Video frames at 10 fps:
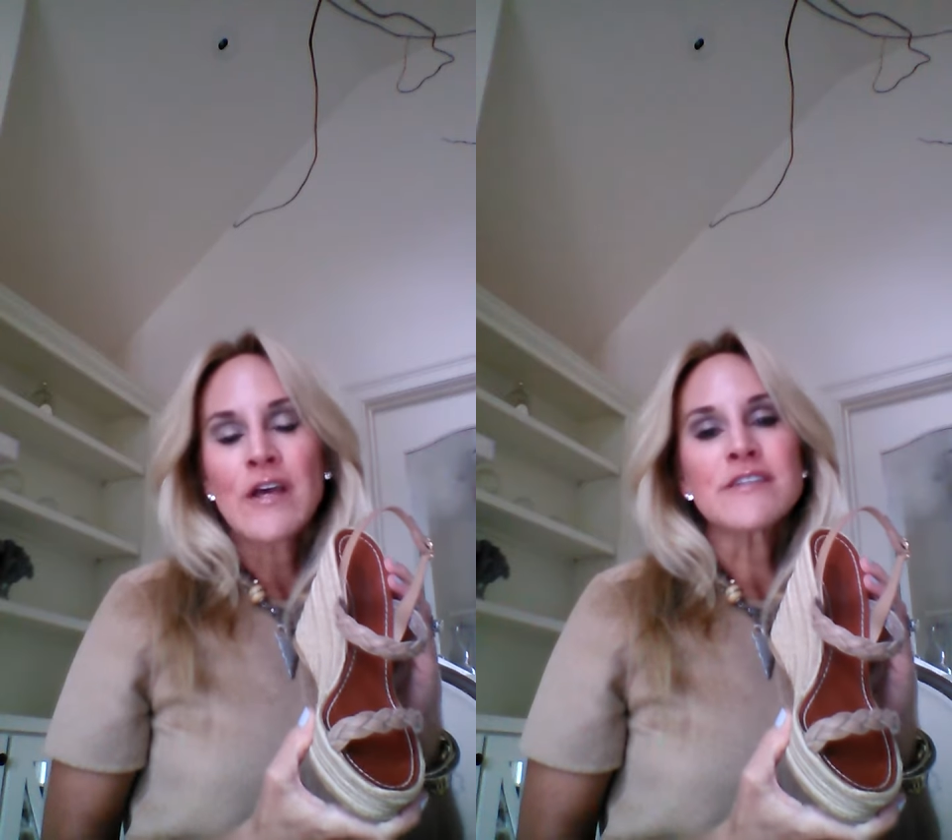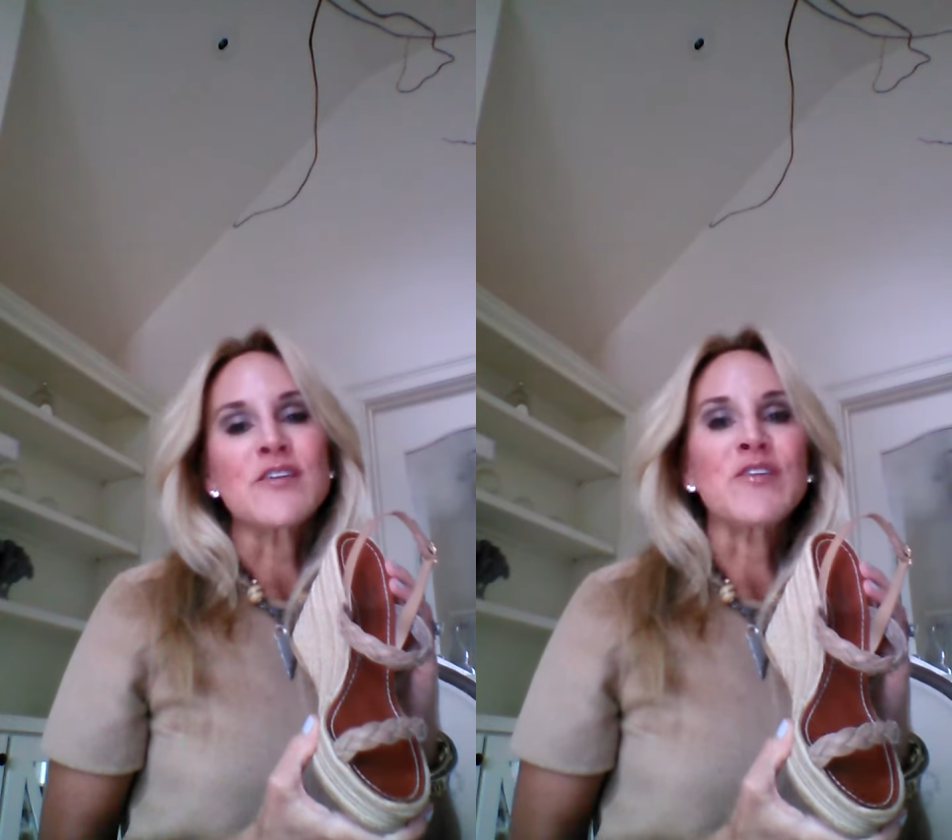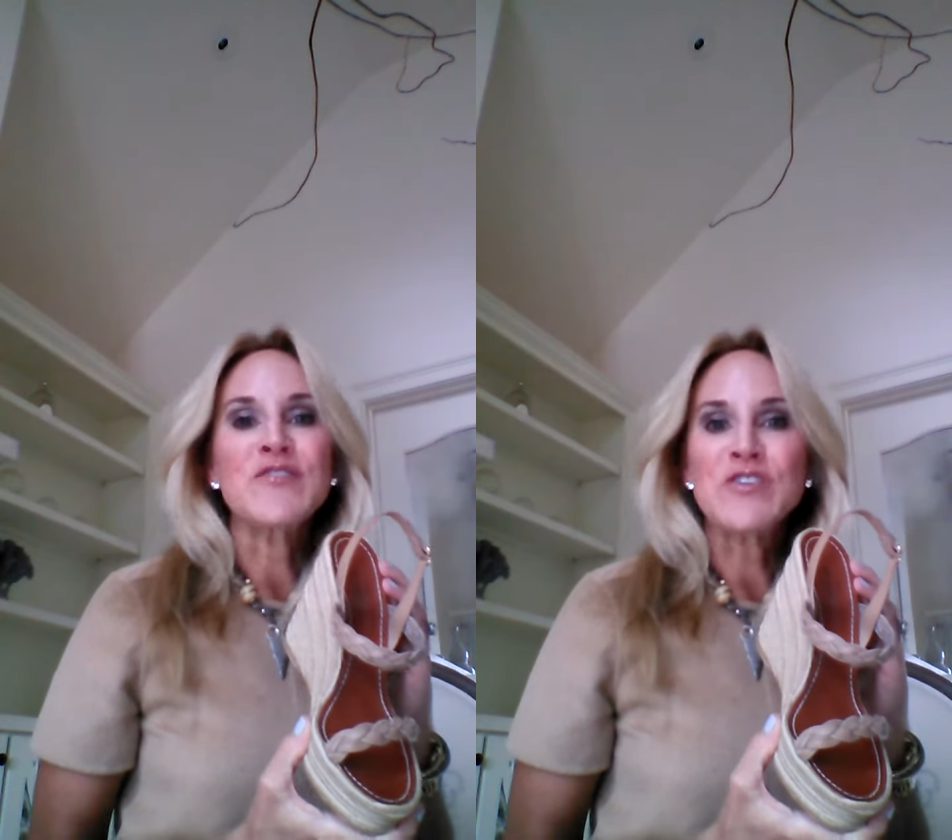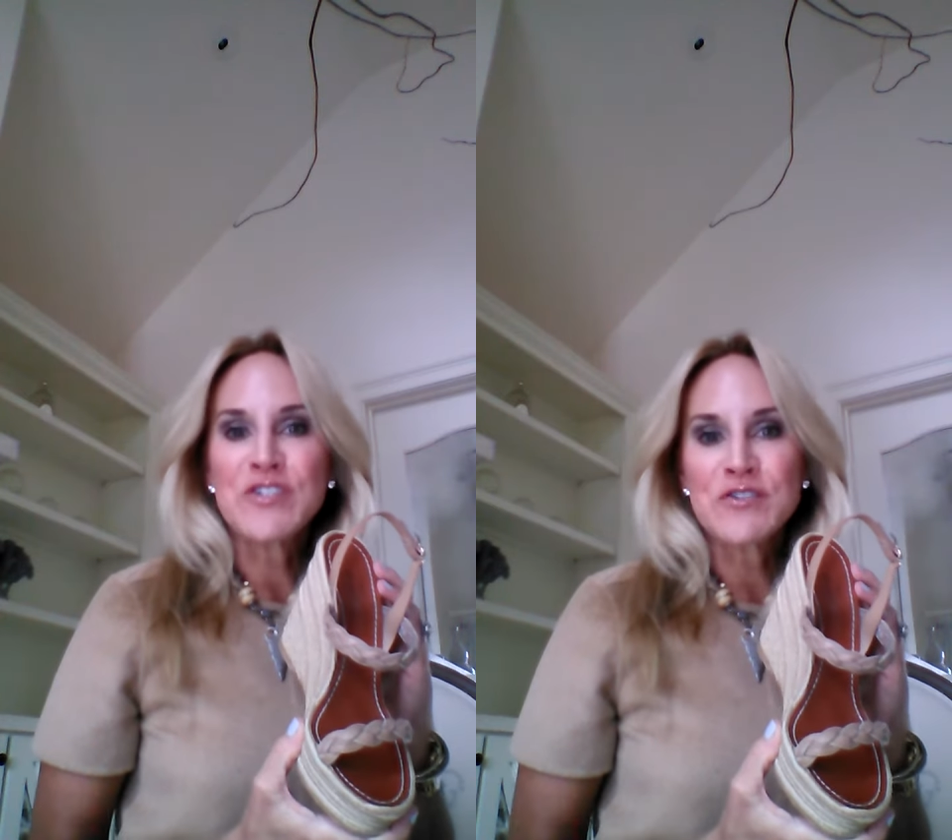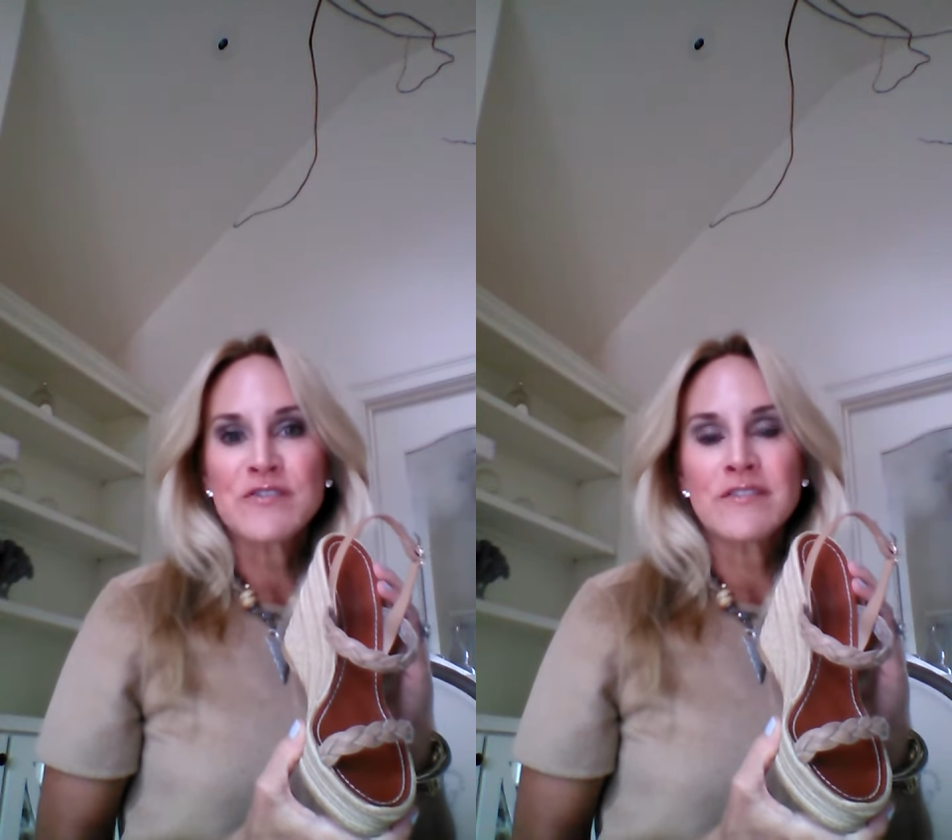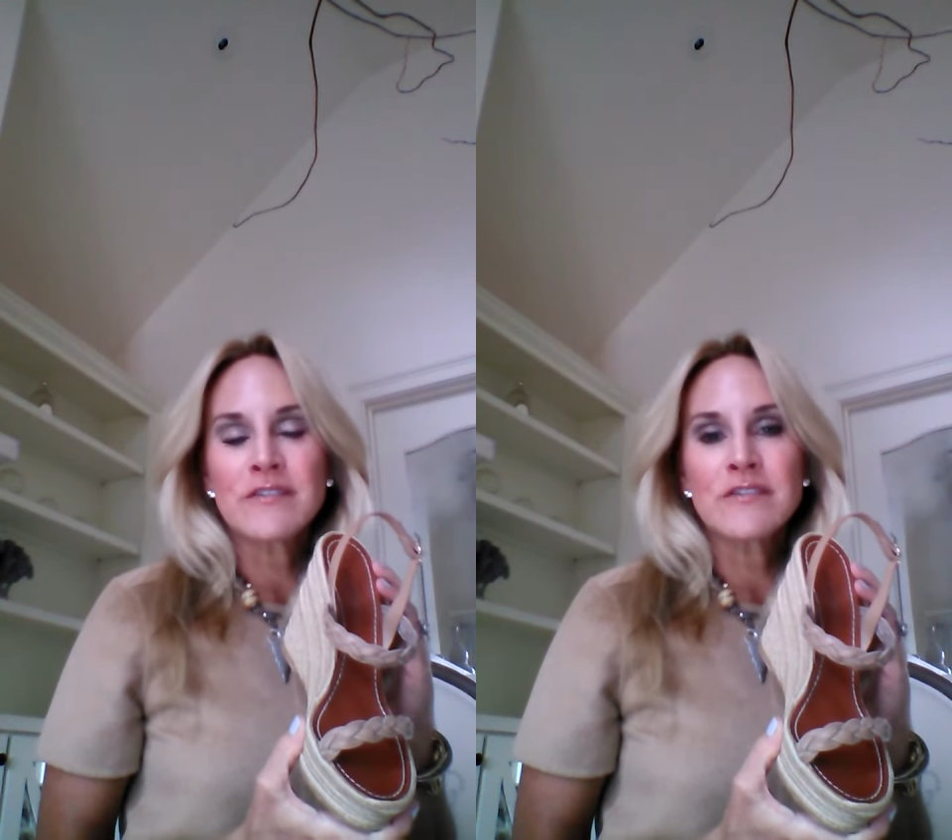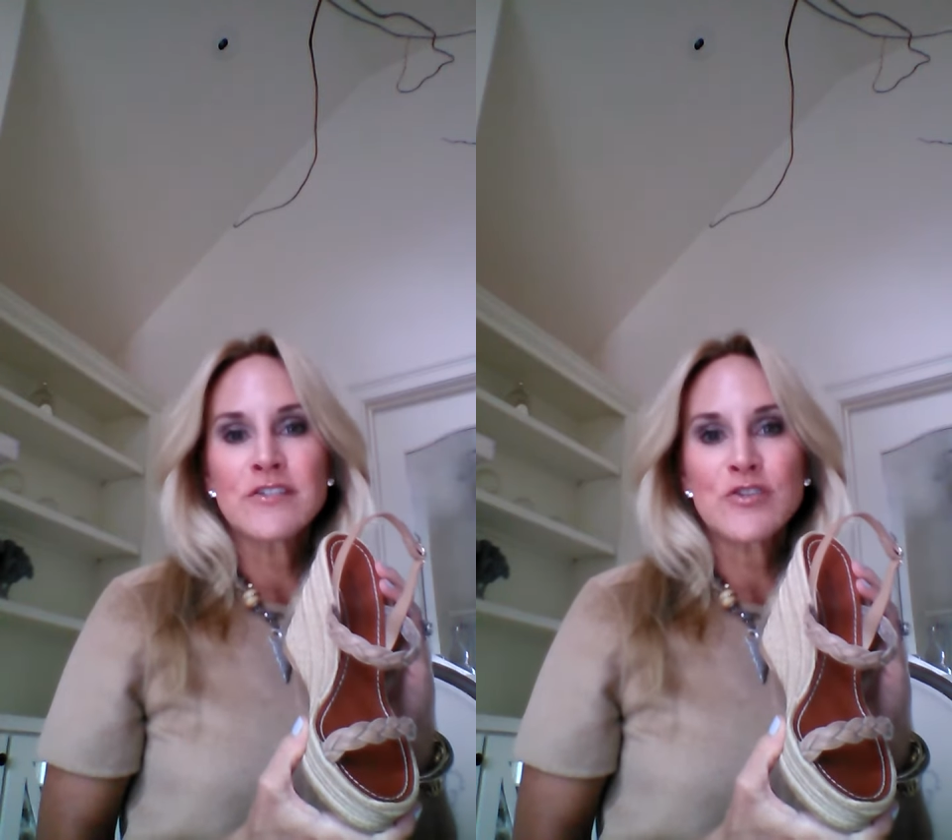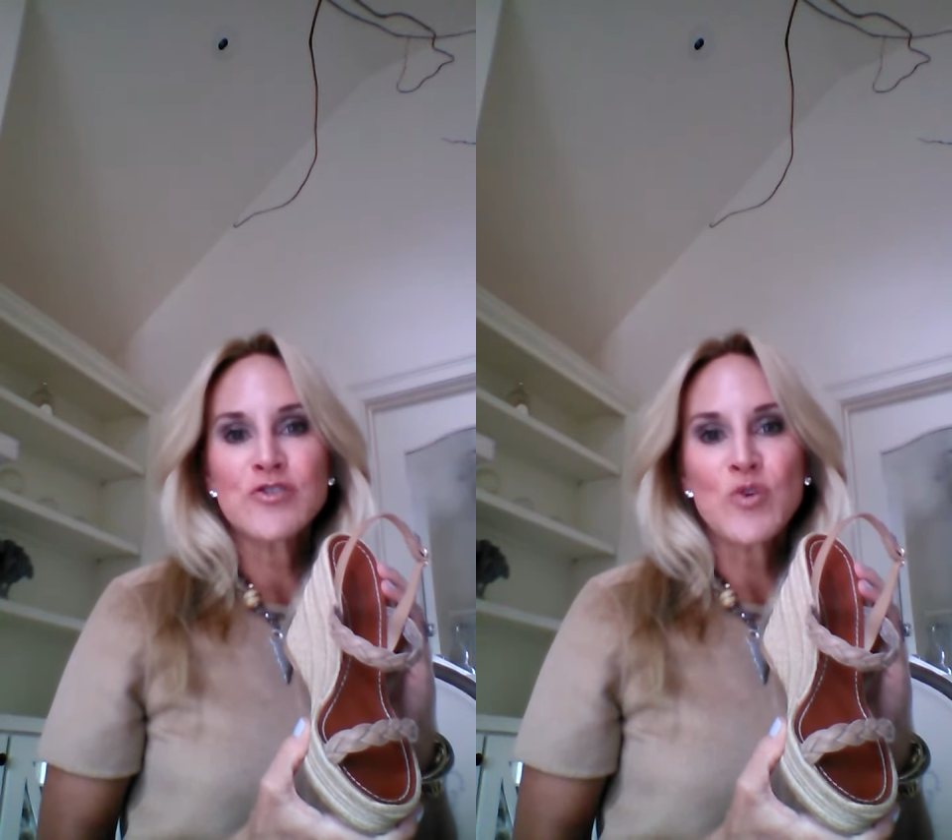So if you do
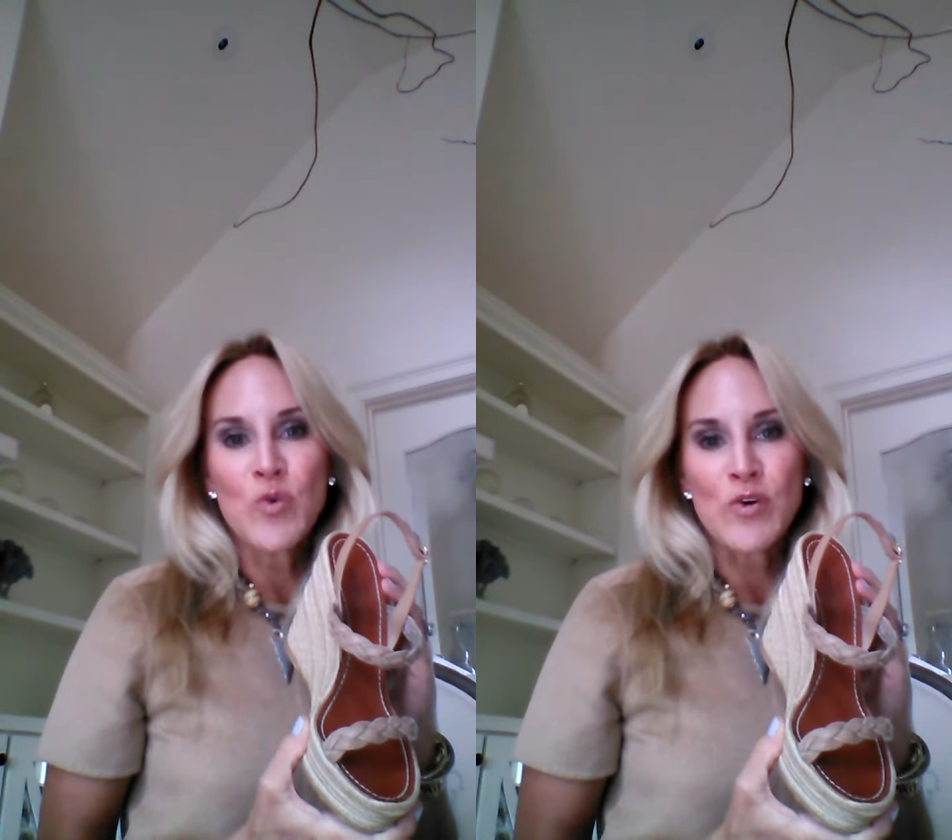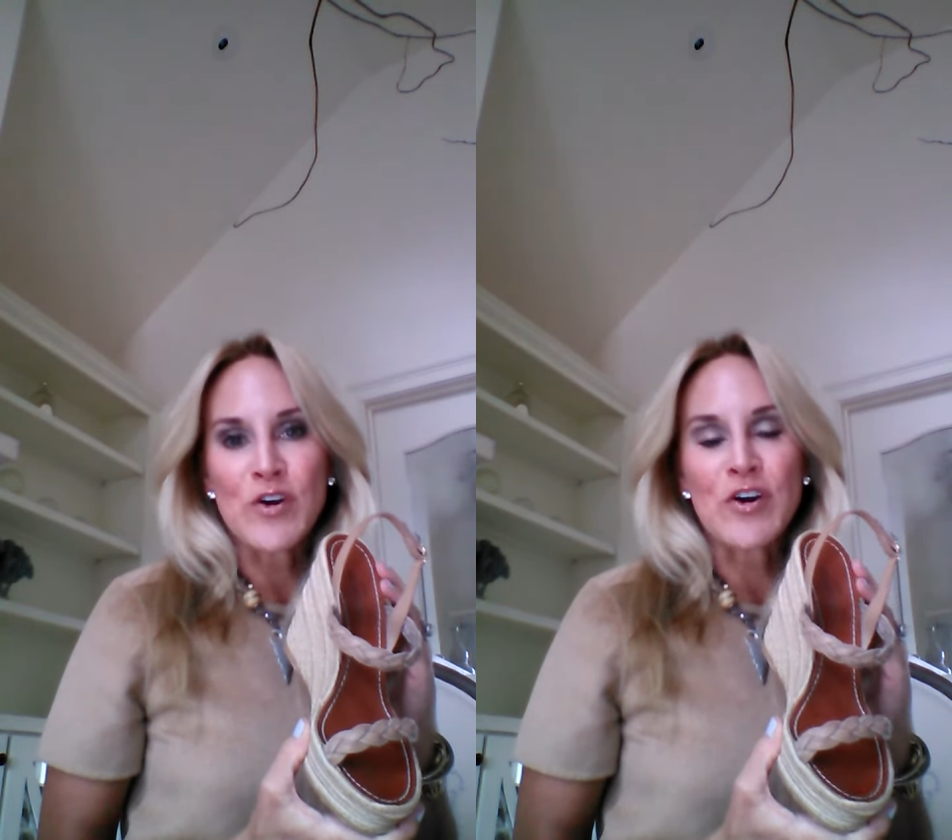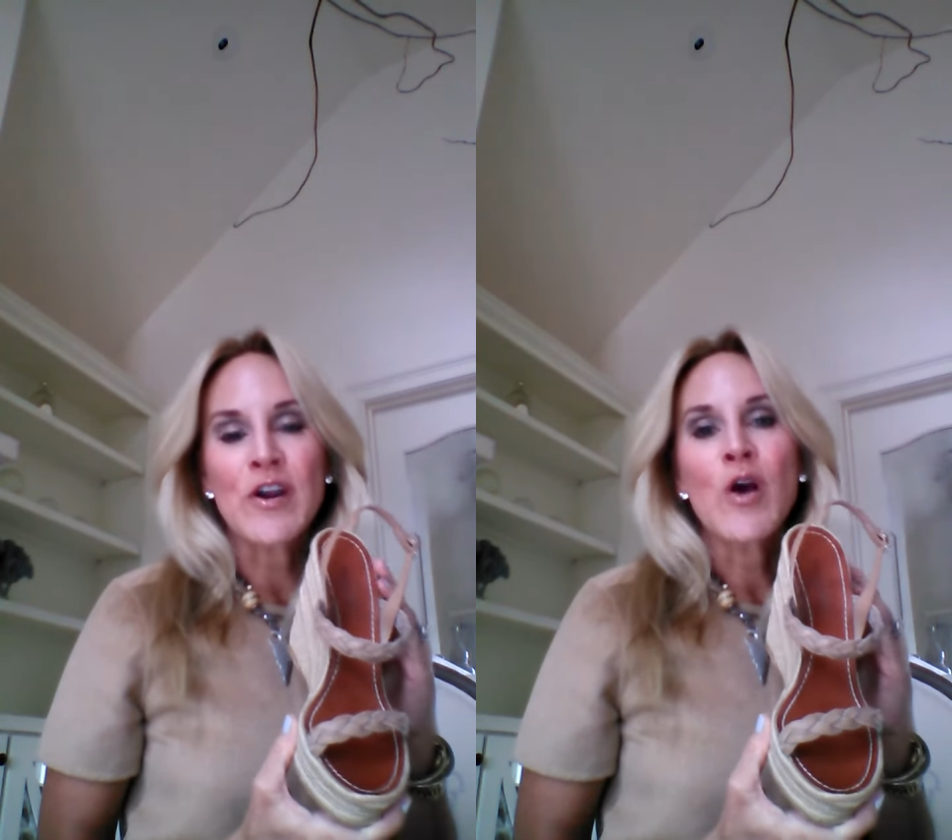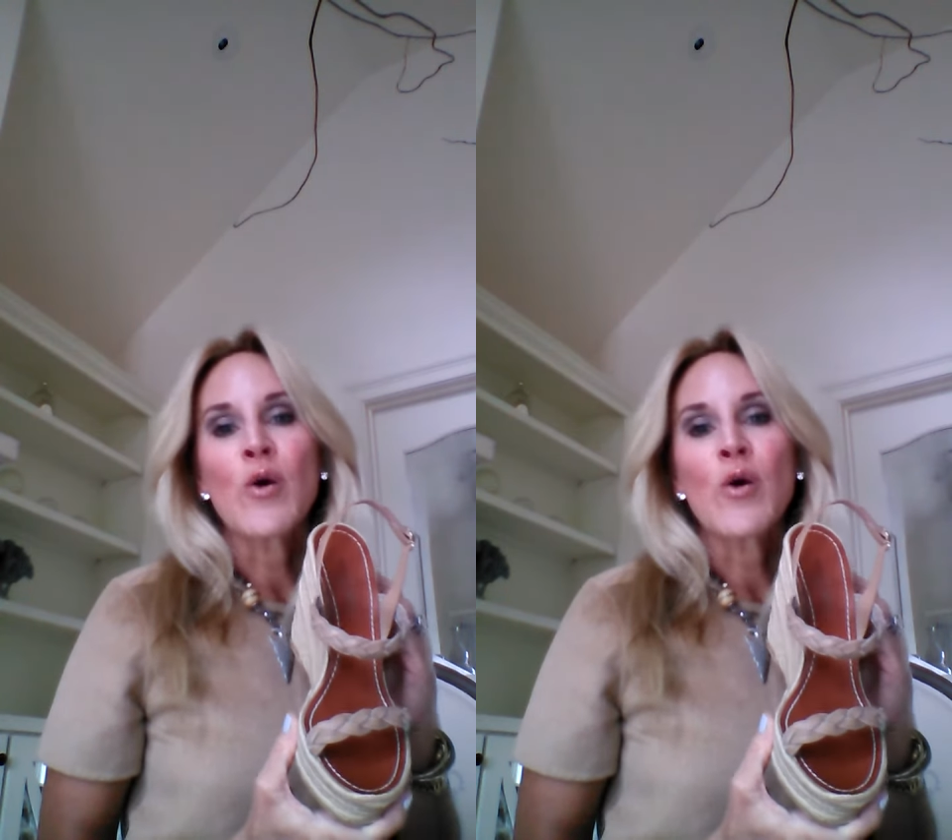choose to order,